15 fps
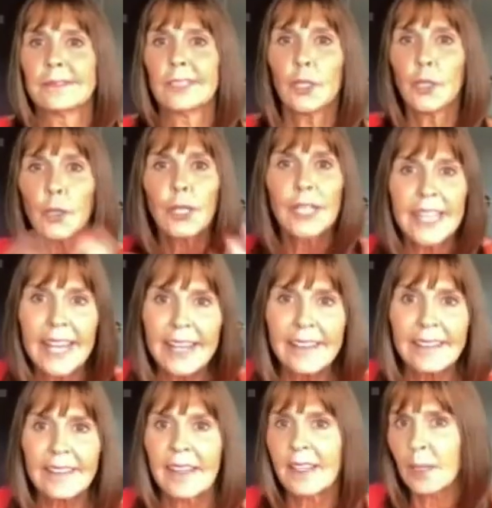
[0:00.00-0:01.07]
curing
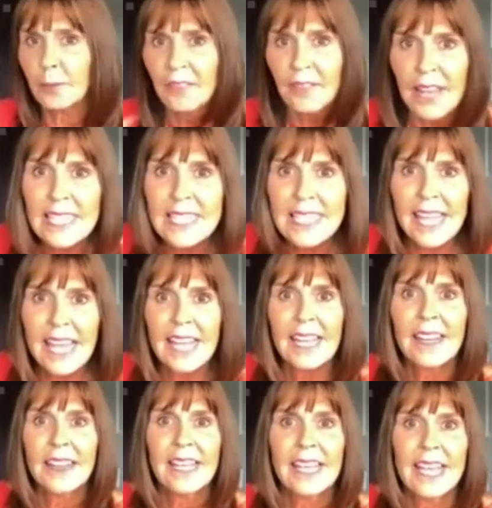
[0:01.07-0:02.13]
anything or preventing
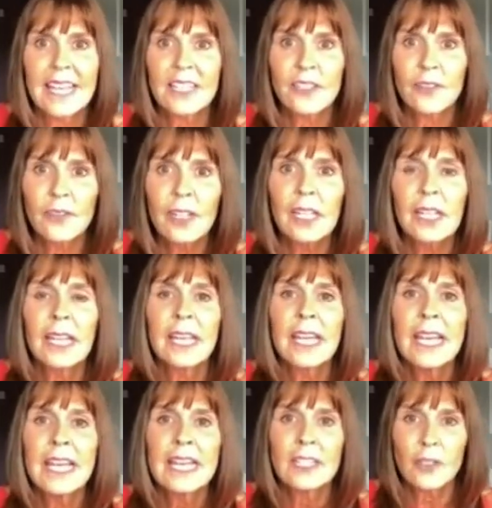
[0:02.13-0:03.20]
anything. It's
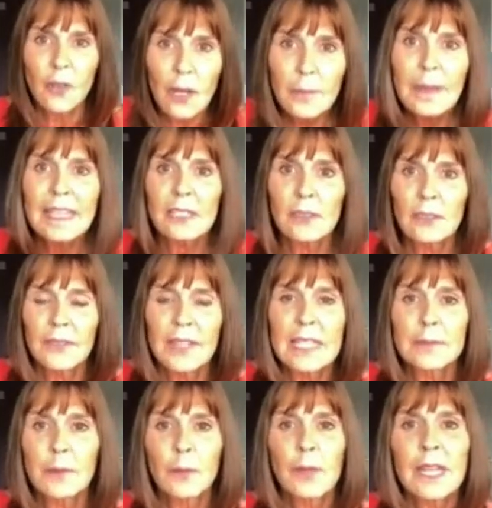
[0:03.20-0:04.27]
really, it's not a medical
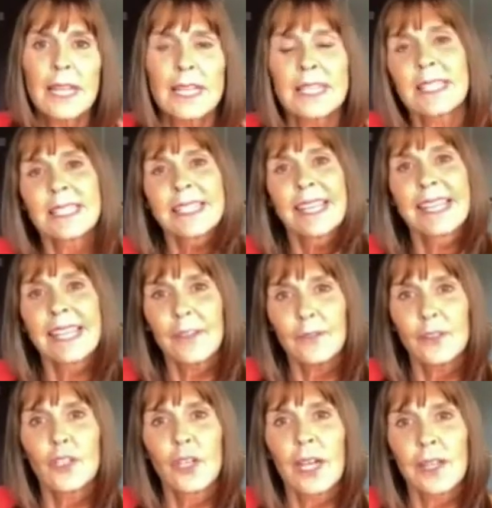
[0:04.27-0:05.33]
device, but what it is it
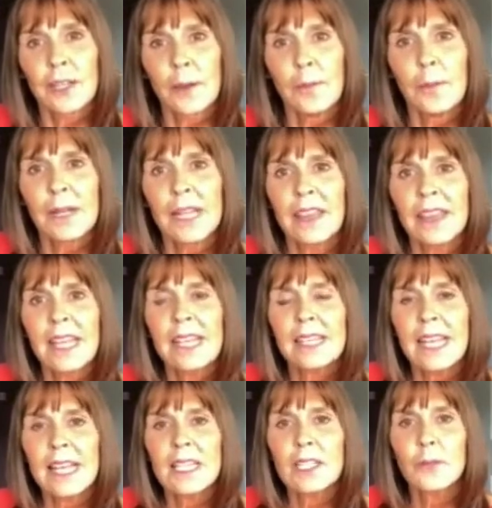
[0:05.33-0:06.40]
gives you a number. And I
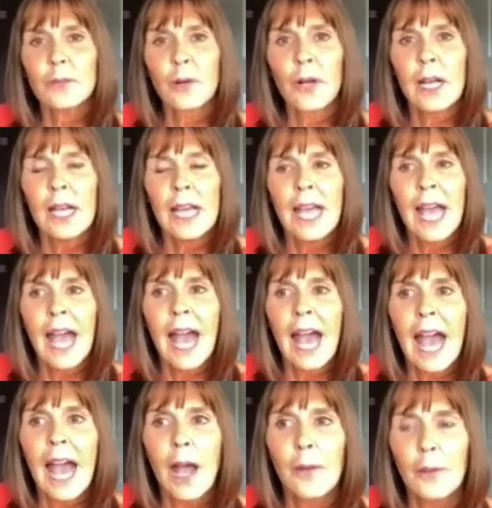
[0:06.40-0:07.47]
think that's what,
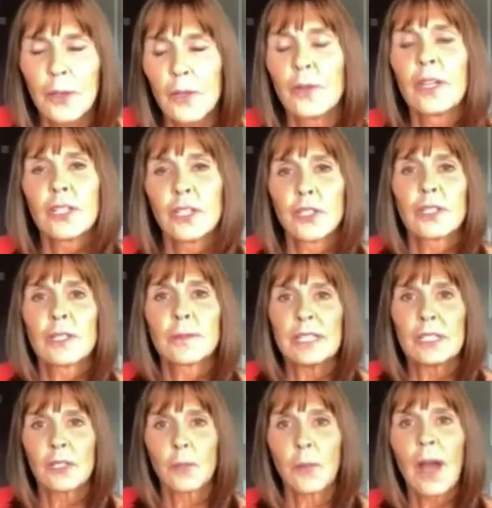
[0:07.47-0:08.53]
when you introduced
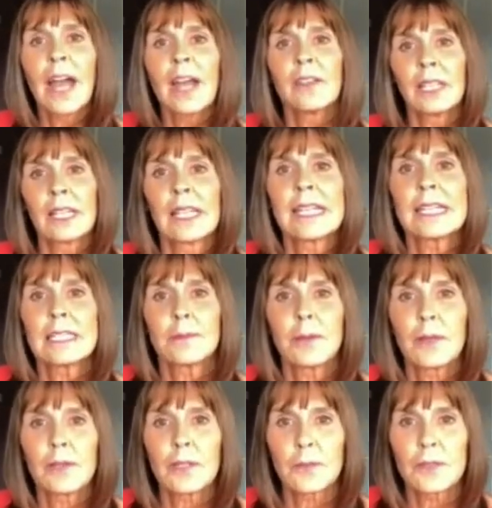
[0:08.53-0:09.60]
me to it, what I really liked
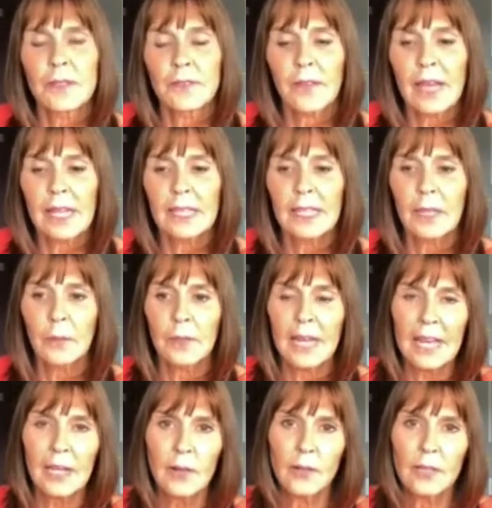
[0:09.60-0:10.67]
about it was the fact that when
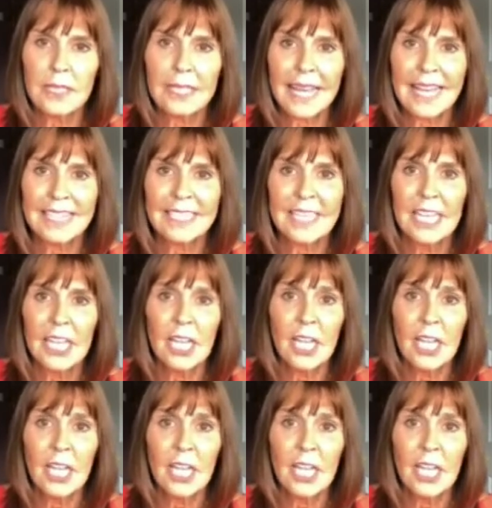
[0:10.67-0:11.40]
I got scanned,